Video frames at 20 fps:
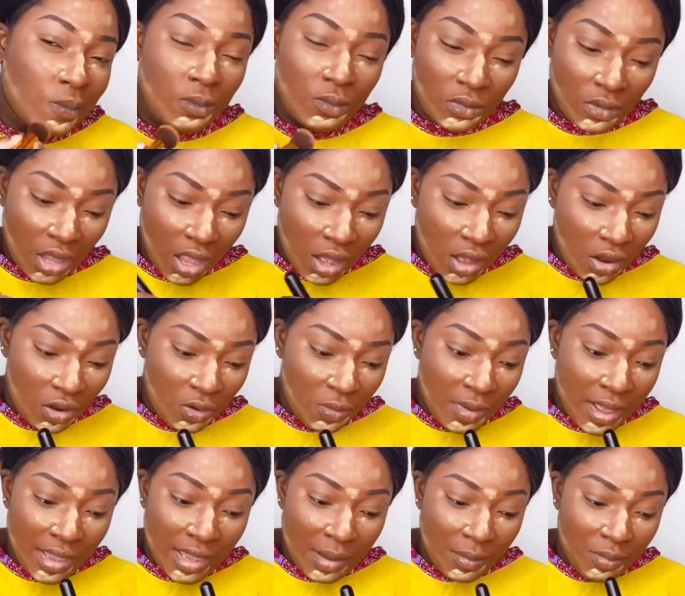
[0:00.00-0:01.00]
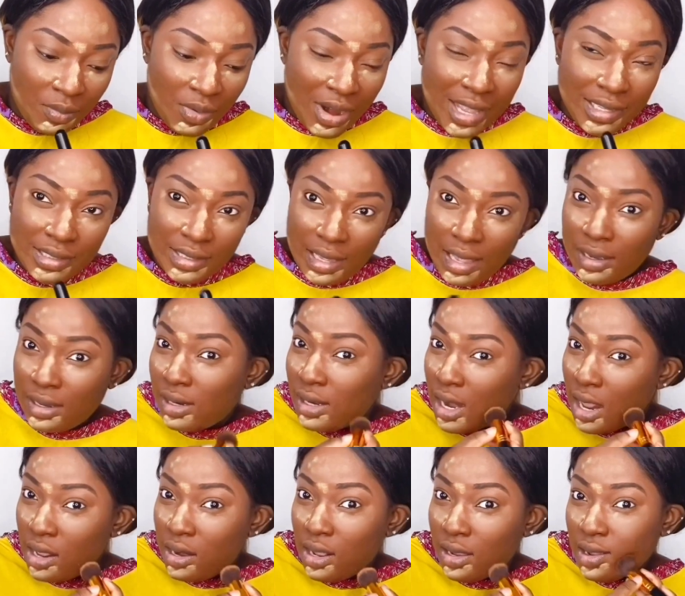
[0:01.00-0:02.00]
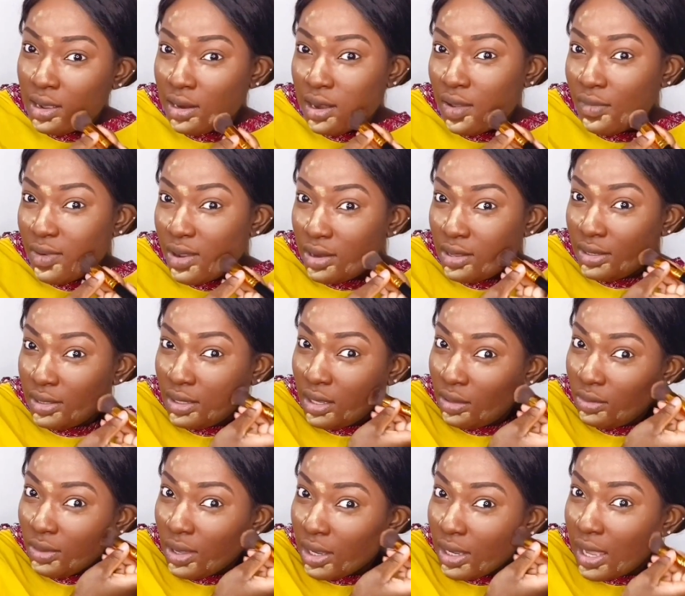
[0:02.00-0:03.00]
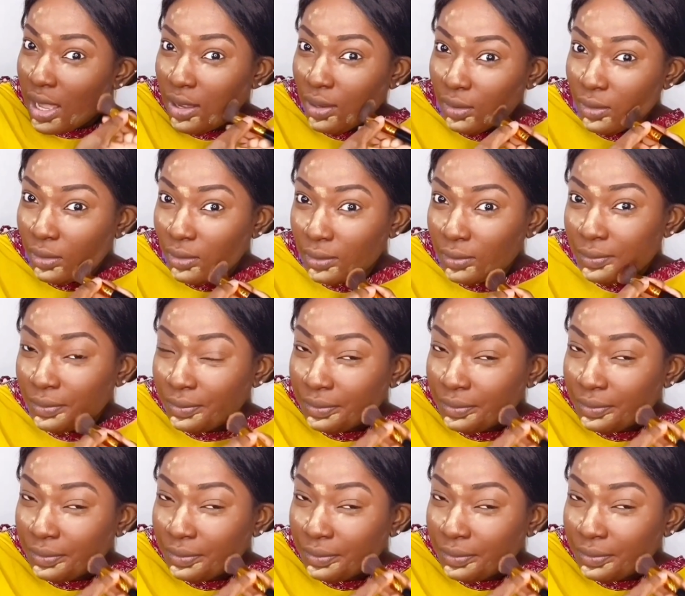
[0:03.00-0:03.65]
Now, how no, my bright kakla, and I kakla, I'll say, so I come home.